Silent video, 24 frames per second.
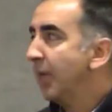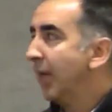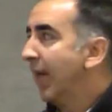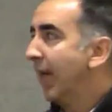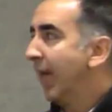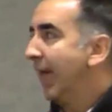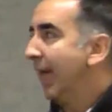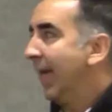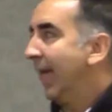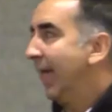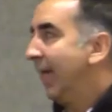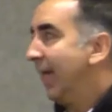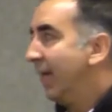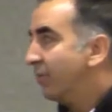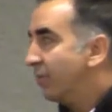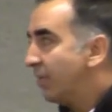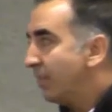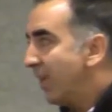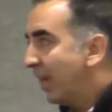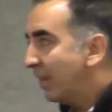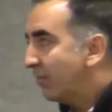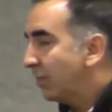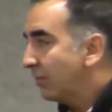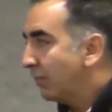It is a
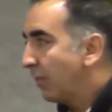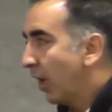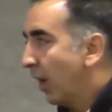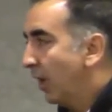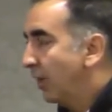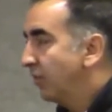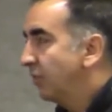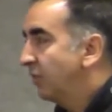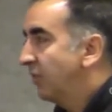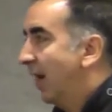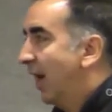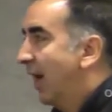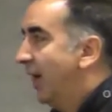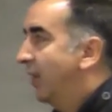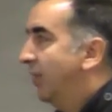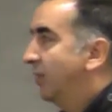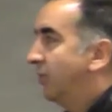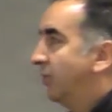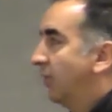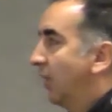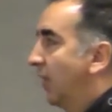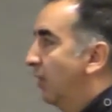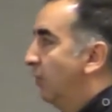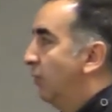mix of art and
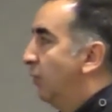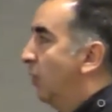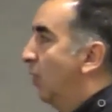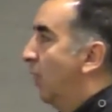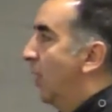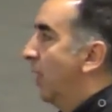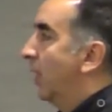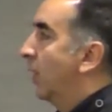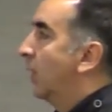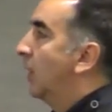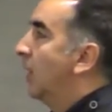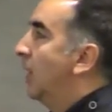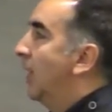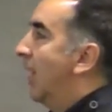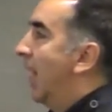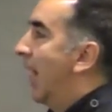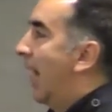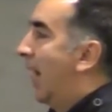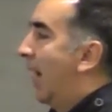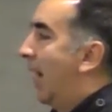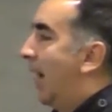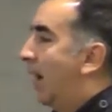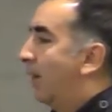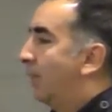science, if you will,
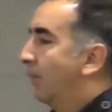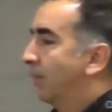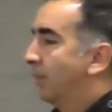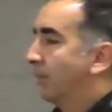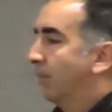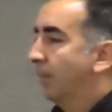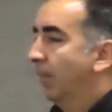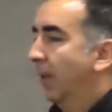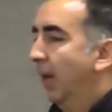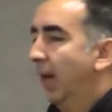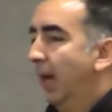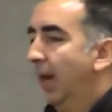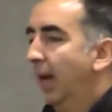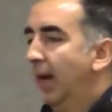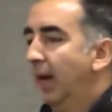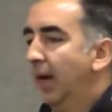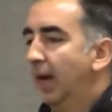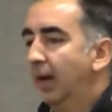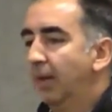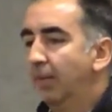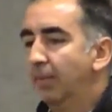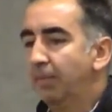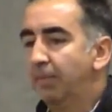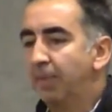
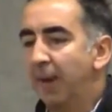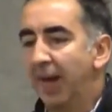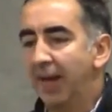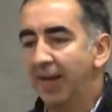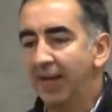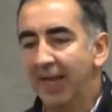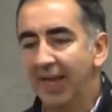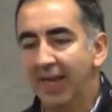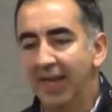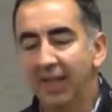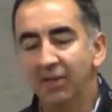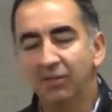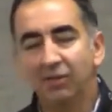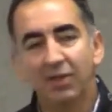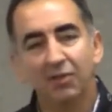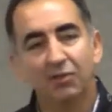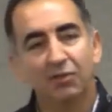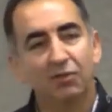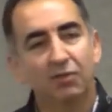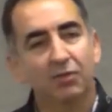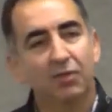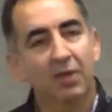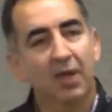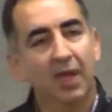but it isn't,
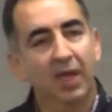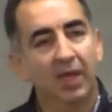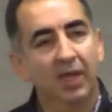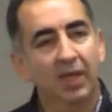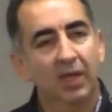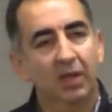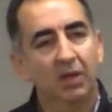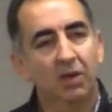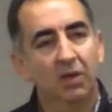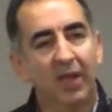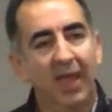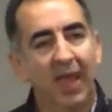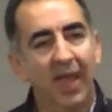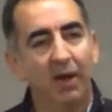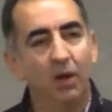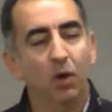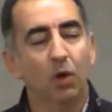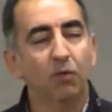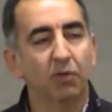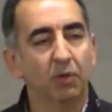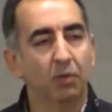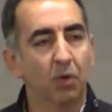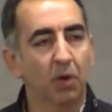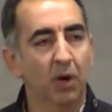you can't go
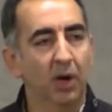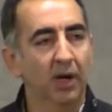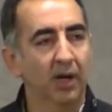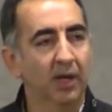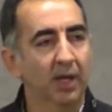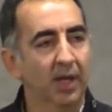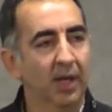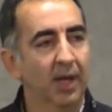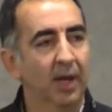overboard.